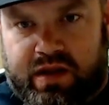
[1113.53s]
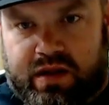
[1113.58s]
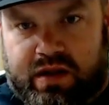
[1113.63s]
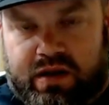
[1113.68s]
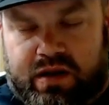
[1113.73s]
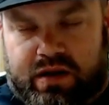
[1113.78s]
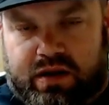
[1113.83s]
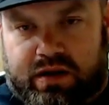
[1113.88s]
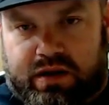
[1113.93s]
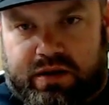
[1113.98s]

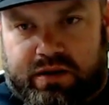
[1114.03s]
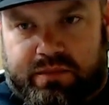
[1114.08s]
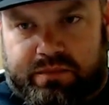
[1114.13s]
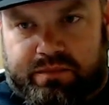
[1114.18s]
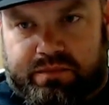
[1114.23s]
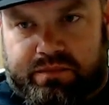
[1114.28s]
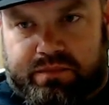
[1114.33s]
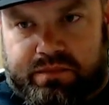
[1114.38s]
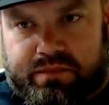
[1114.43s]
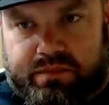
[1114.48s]

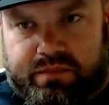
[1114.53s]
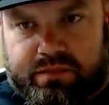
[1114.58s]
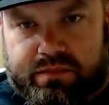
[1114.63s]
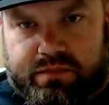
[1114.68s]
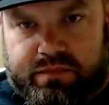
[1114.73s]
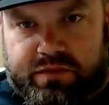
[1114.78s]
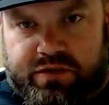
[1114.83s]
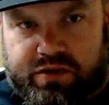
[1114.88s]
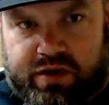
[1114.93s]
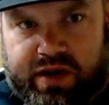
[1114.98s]
Um,
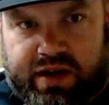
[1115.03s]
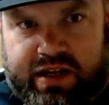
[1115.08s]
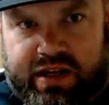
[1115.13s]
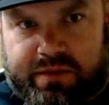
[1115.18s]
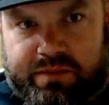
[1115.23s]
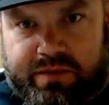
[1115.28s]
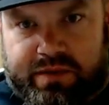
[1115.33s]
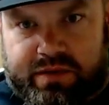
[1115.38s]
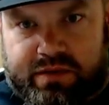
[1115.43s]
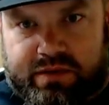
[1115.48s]
so I
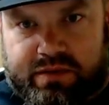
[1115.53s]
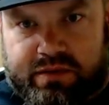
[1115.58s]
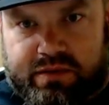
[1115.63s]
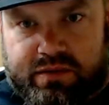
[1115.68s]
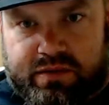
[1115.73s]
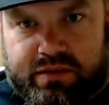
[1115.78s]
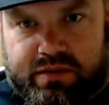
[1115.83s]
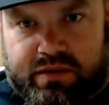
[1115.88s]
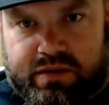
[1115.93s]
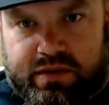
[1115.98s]
keep it.
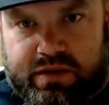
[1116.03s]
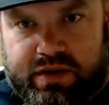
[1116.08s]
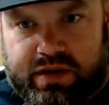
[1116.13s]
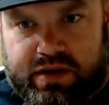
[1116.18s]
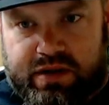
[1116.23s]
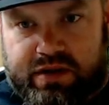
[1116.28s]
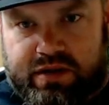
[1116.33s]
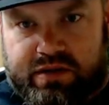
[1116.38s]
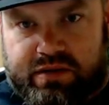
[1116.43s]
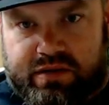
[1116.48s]

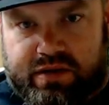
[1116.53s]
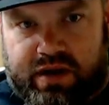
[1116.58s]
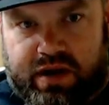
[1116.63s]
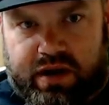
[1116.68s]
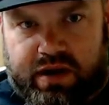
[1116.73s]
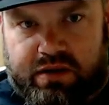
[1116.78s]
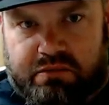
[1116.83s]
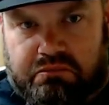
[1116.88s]
It's not